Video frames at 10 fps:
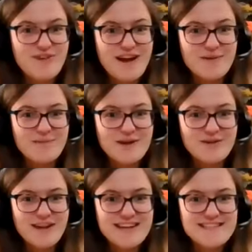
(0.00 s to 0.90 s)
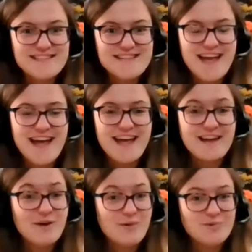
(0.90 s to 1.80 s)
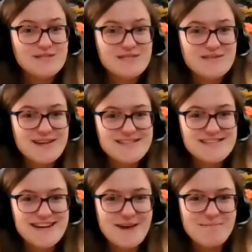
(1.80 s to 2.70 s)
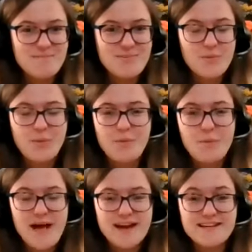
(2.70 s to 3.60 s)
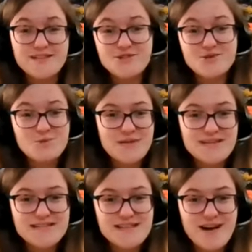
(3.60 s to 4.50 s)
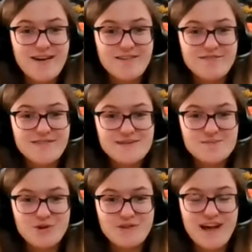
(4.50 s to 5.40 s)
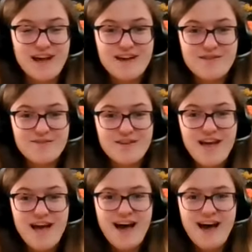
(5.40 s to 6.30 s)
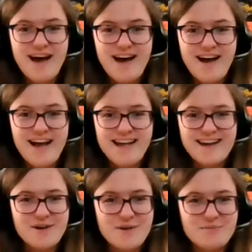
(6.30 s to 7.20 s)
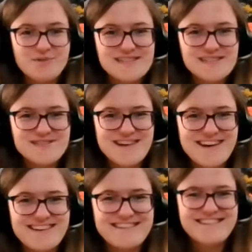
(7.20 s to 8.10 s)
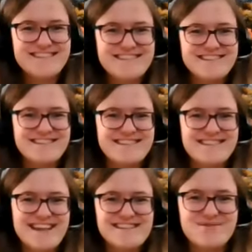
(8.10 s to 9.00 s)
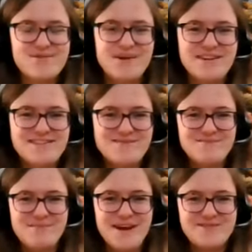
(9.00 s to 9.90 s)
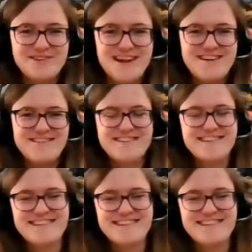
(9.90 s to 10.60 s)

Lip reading: Friday Maker Night, and I hope we'll see you next time. We'll be back in 2 weeks on Facebook Live, and I hope we'll see you there. Thanks, everyone. Bye for now.